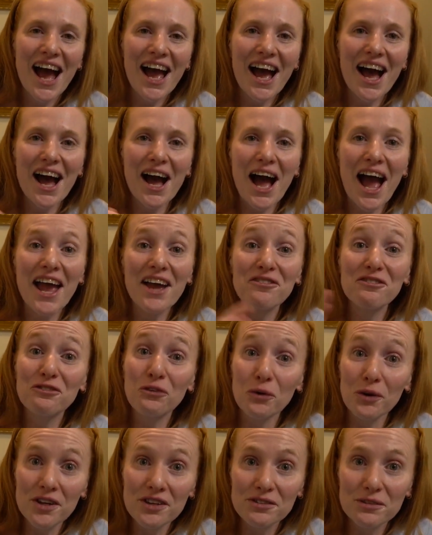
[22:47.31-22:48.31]
Uh, I have
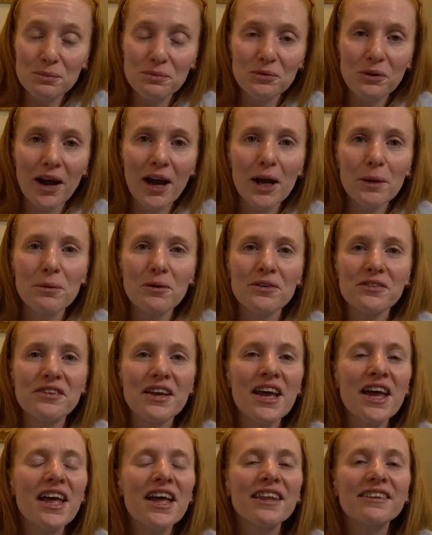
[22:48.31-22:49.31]
40 subscribers.
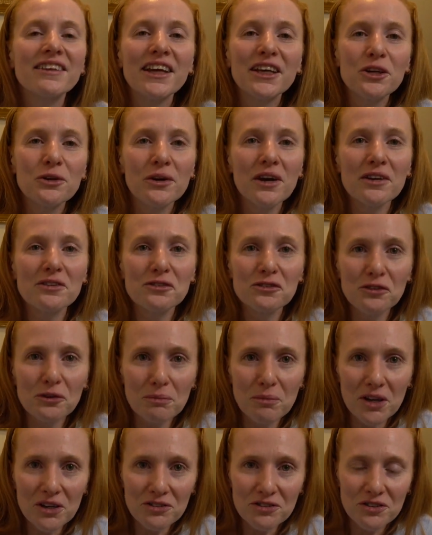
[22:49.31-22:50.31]
Thank you guys so
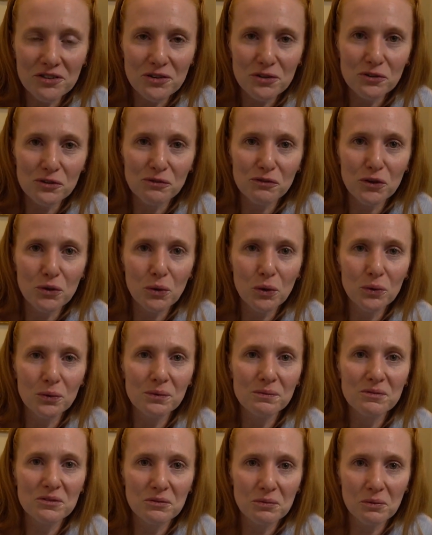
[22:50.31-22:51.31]
much to those of you who
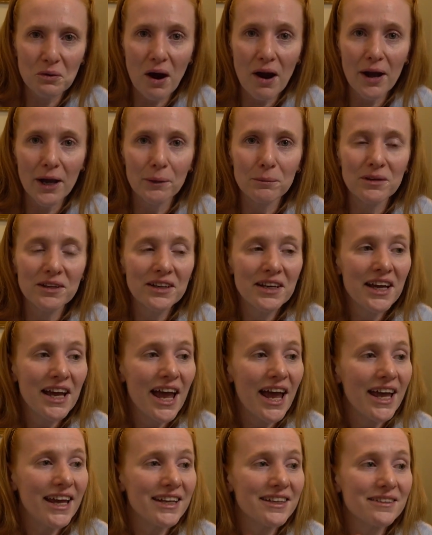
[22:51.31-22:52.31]
subscribed
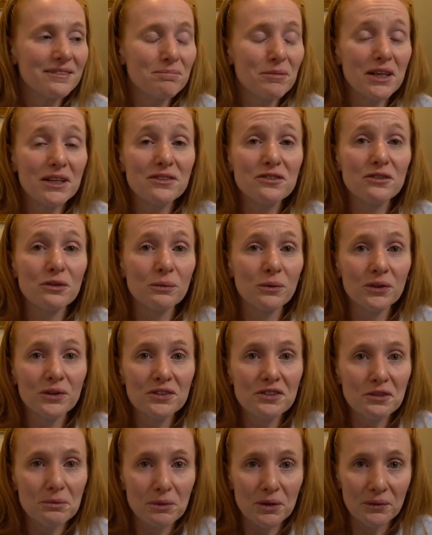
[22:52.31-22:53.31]
it means the world
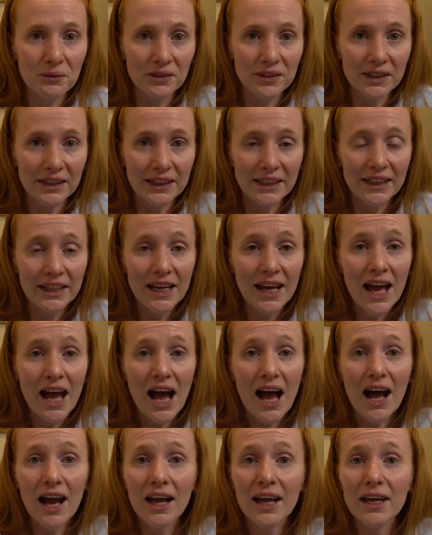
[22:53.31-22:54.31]
to me, really.
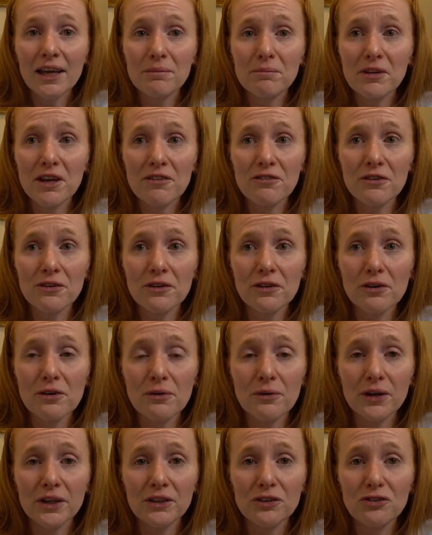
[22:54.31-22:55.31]
I am never
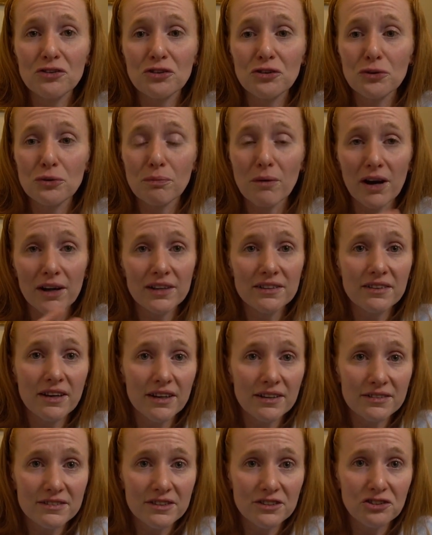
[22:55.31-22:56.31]
going to
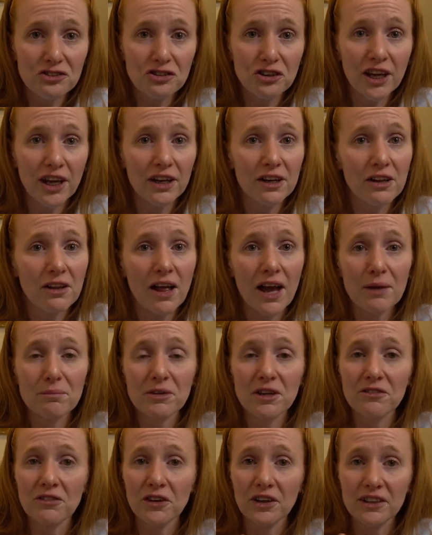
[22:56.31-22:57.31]
monetize this channel. I'm
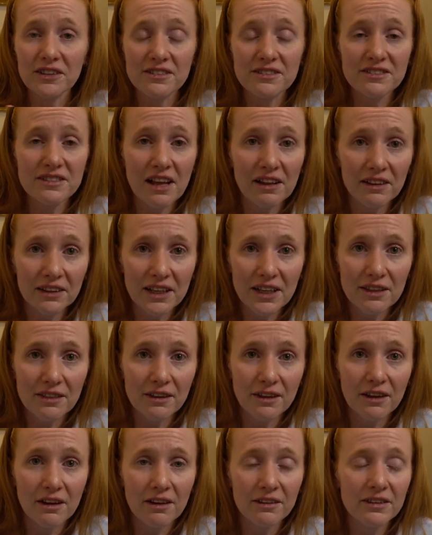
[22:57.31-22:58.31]
never going to sell
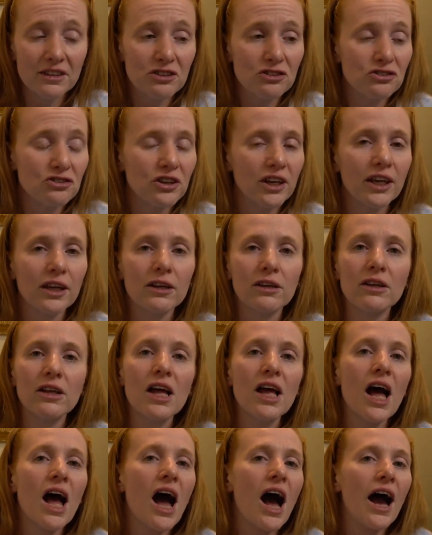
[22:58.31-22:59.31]
anything on this channel.
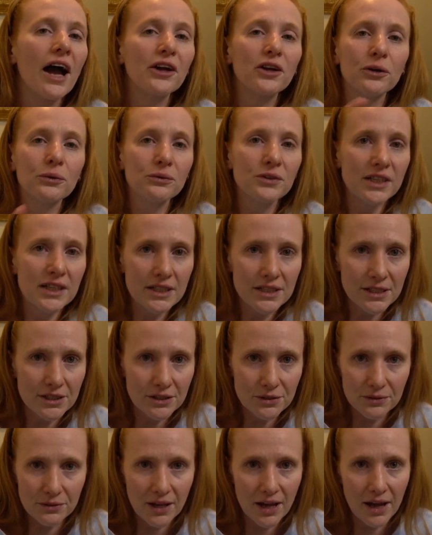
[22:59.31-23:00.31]
I don't need to
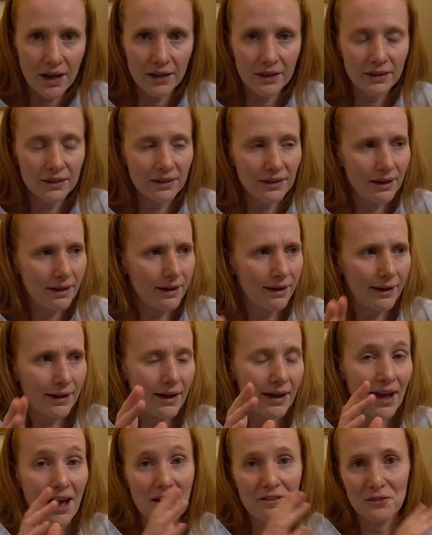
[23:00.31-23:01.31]
do that. I
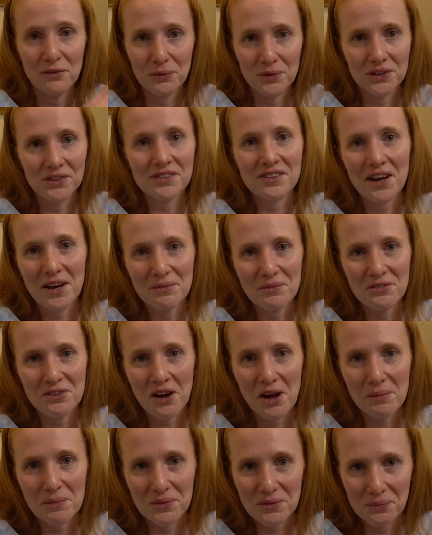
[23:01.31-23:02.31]
have a real-time
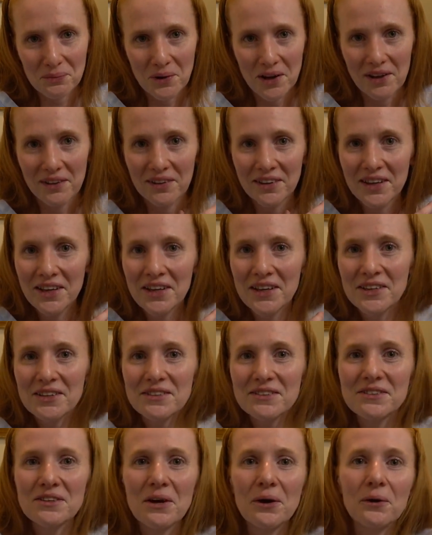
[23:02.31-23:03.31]
job as well.
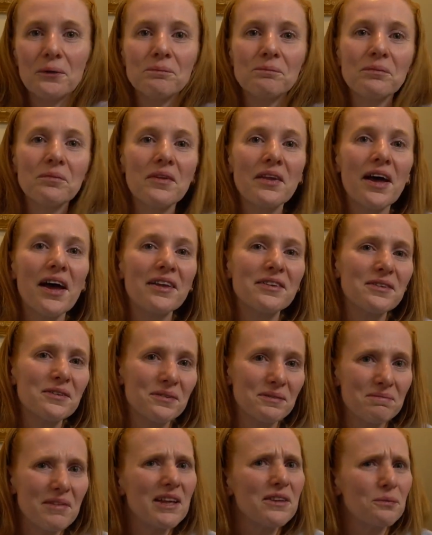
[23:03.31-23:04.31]
So that's
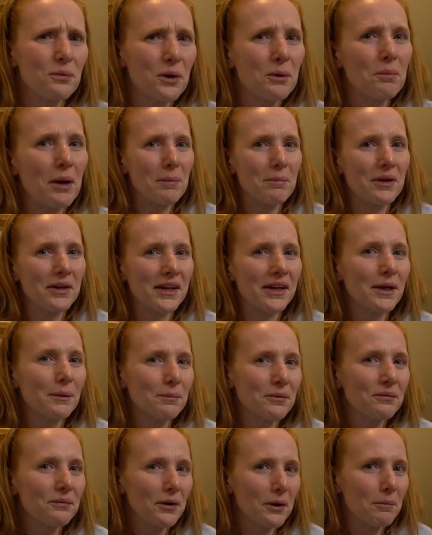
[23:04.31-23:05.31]
that's where money
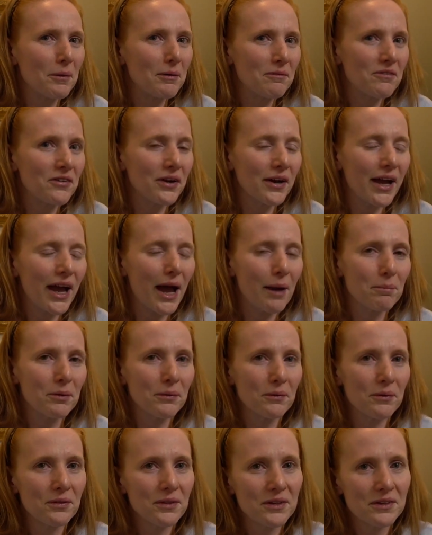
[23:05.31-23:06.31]
comes from. I'm very happy
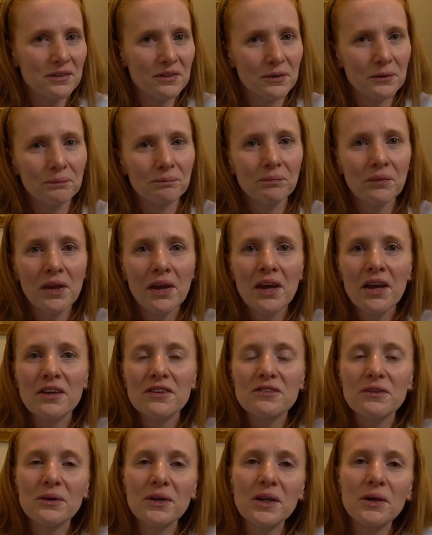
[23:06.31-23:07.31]
with it too.
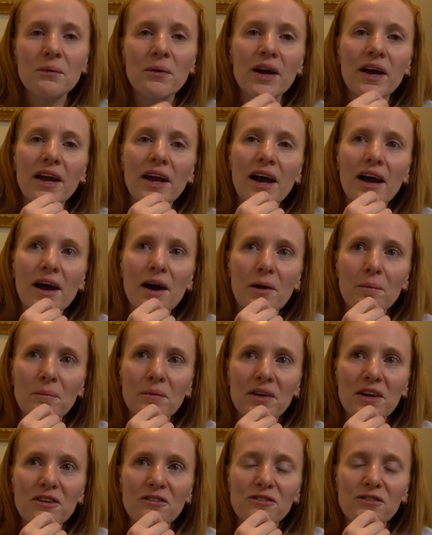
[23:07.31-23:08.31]
So anyway, um,
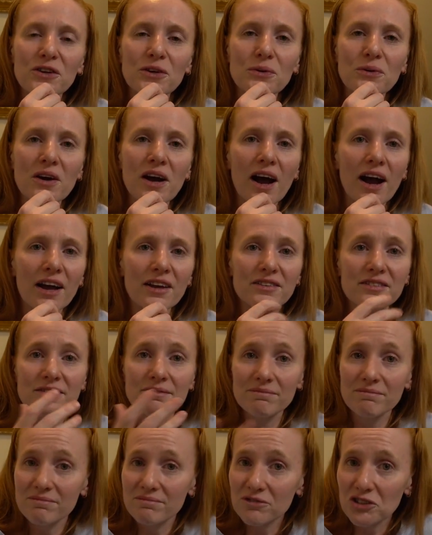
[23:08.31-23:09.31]
if you guys
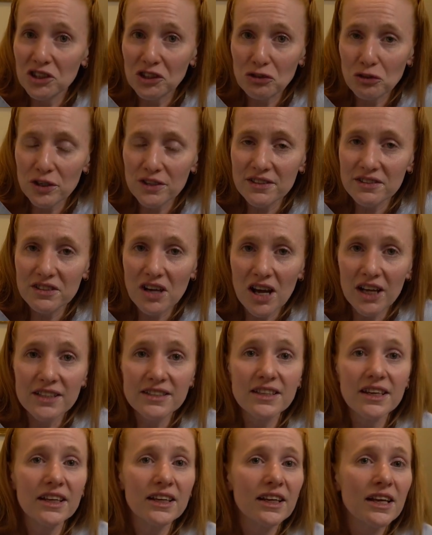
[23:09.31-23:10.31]
enjoy this
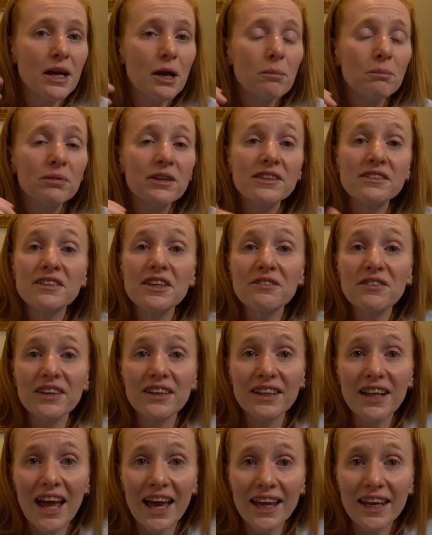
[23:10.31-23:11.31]
content, please give it a
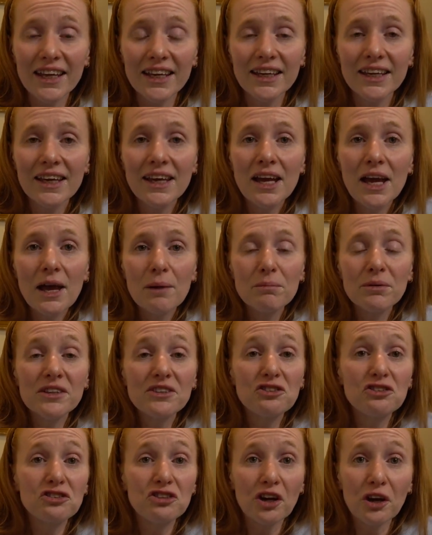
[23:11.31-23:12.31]
like.
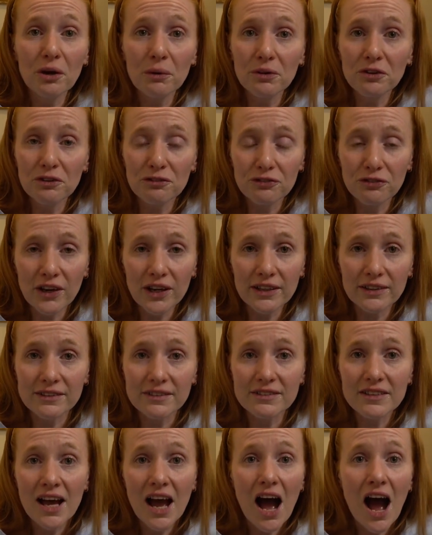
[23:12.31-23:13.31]
Please share it with your
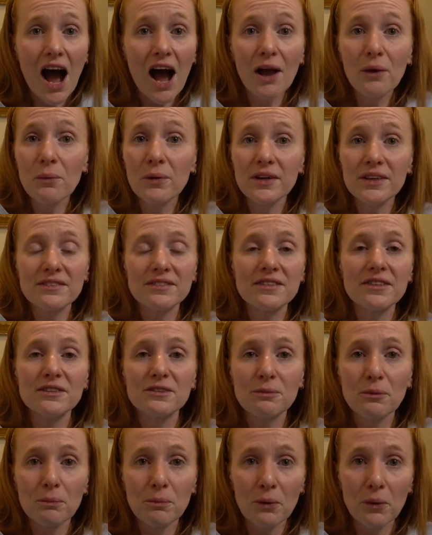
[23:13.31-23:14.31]
friends. I want to see
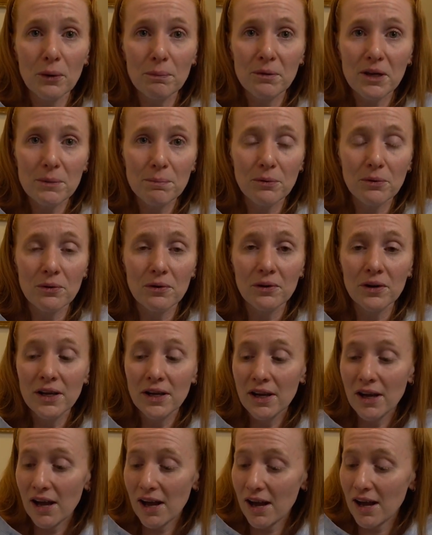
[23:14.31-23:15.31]
some more people
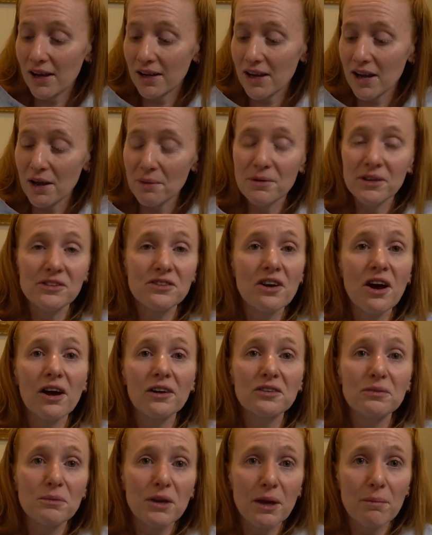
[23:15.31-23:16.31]
uh, come and
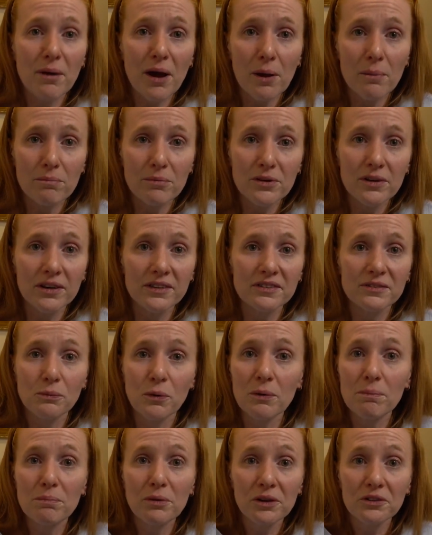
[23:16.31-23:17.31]
talk to me about books.
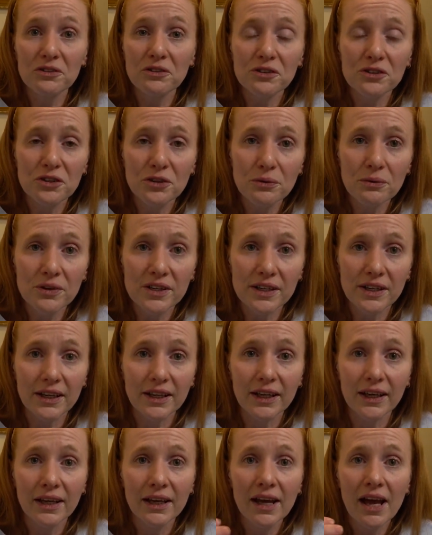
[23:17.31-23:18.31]
What books are you
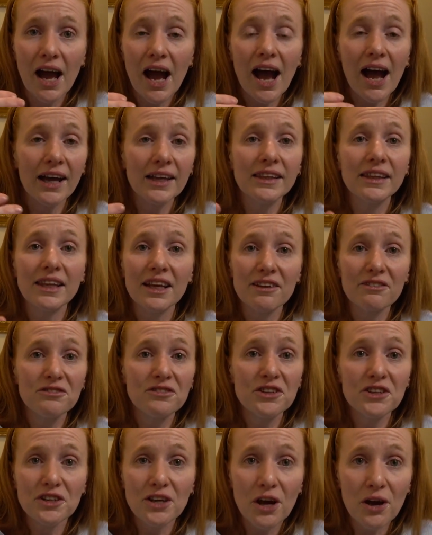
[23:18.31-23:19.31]
reading? I'd love
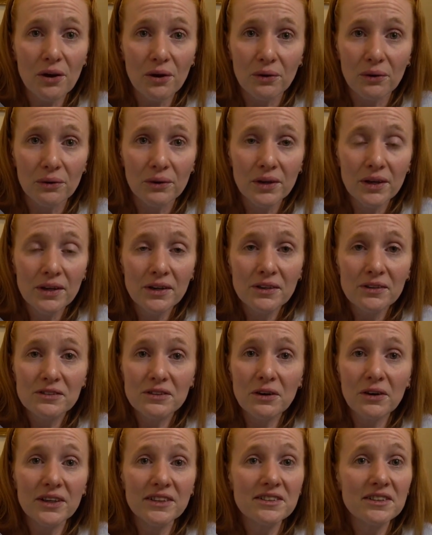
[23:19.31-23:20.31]
to know.
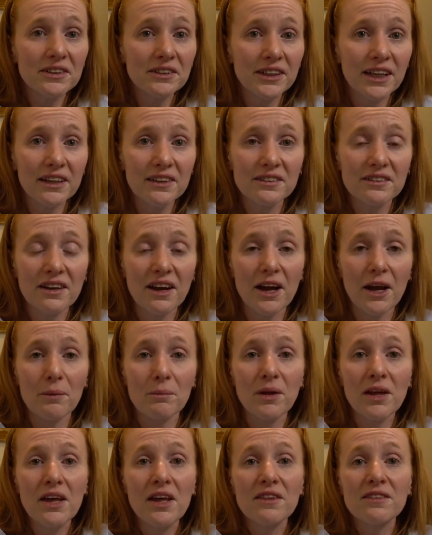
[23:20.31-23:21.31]
So until next
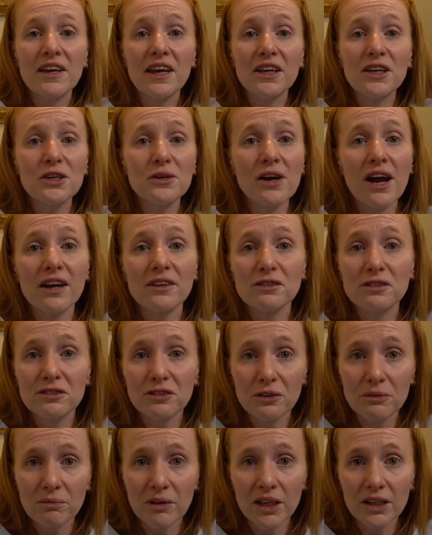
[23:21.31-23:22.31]
time, thank you guys
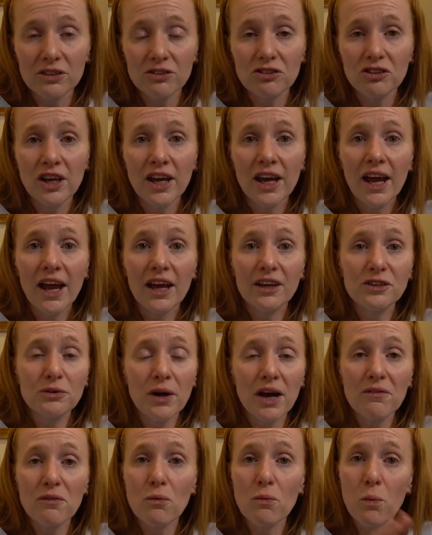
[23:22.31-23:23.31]
so much, and you
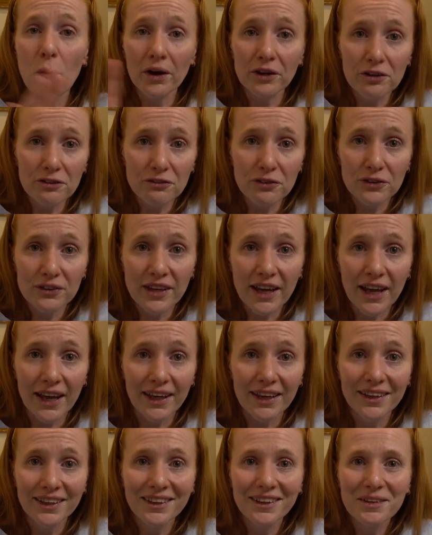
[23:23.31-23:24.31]
have a wonderful
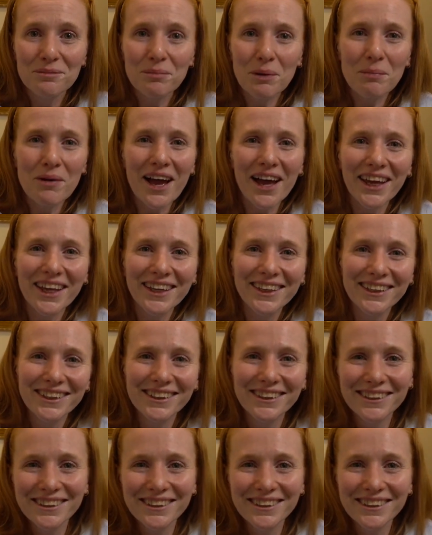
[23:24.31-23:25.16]
day. Bye bye.